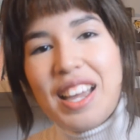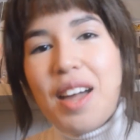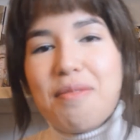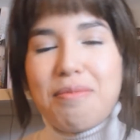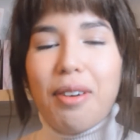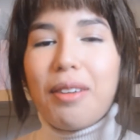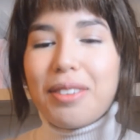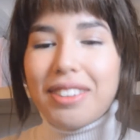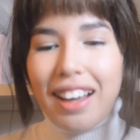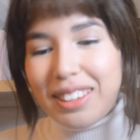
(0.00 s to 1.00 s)
and
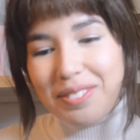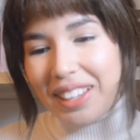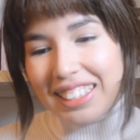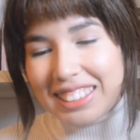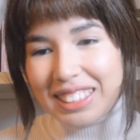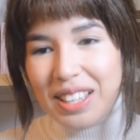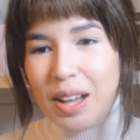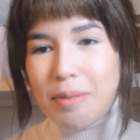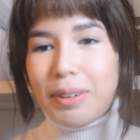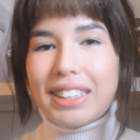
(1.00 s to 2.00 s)
probably not the best,
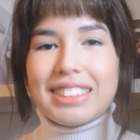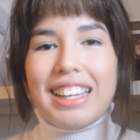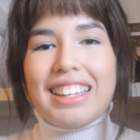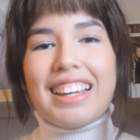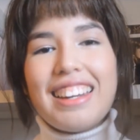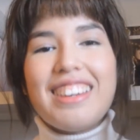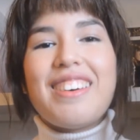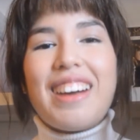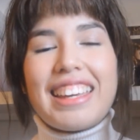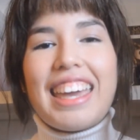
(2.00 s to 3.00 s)
but it's like, I don't know,
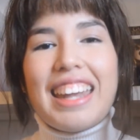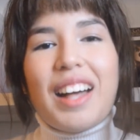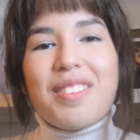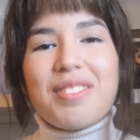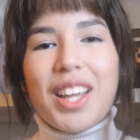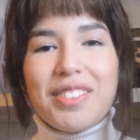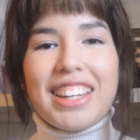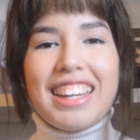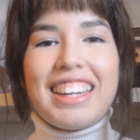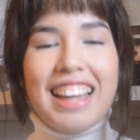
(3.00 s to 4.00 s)
I can't help loving
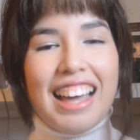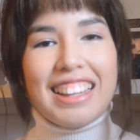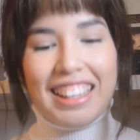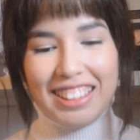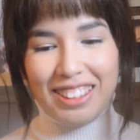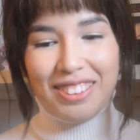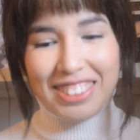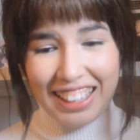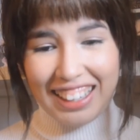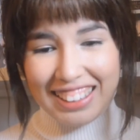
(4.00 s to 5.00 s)
it. I like cute
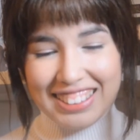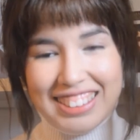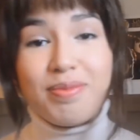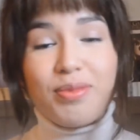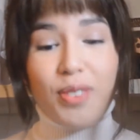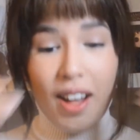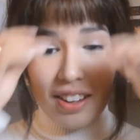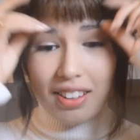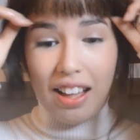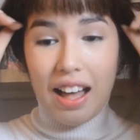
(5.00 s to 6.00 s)
things.
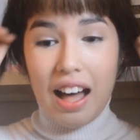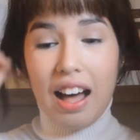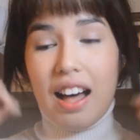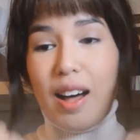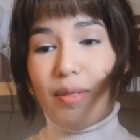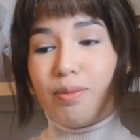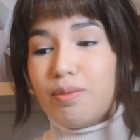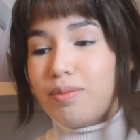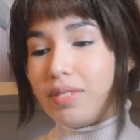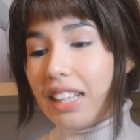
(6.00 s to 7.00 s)
Well,
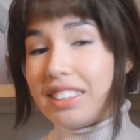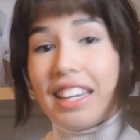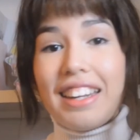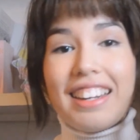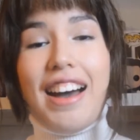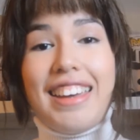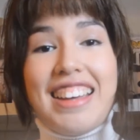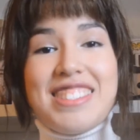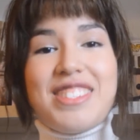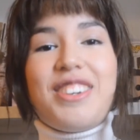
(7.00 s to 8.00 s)
that's it. I
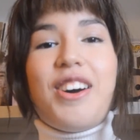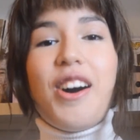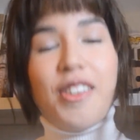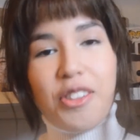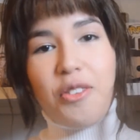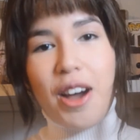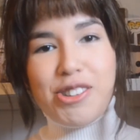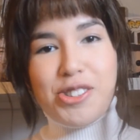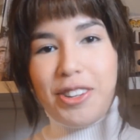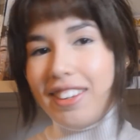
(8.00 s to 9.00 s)
answered all the
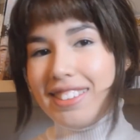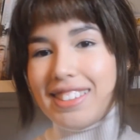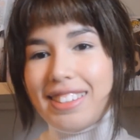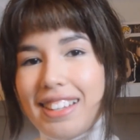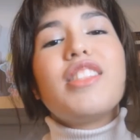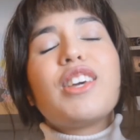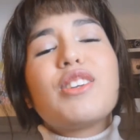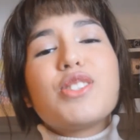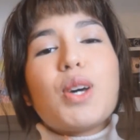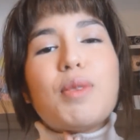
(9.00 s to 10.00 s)
questions. Thank you
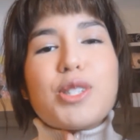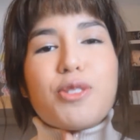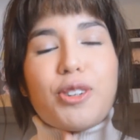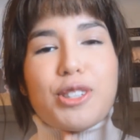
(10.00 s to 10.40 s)
so much for